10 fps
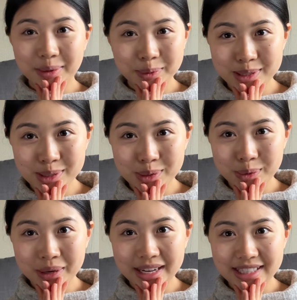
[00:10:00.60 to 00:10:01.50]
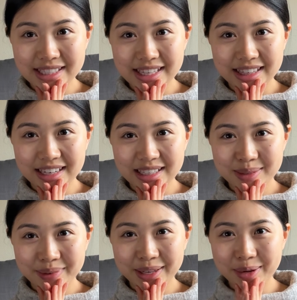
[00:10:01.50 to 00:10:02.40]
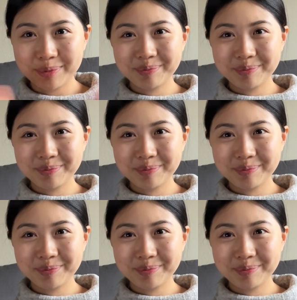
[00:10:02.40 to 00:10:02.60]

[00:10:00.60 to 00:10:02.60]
I will see you guys in the next video.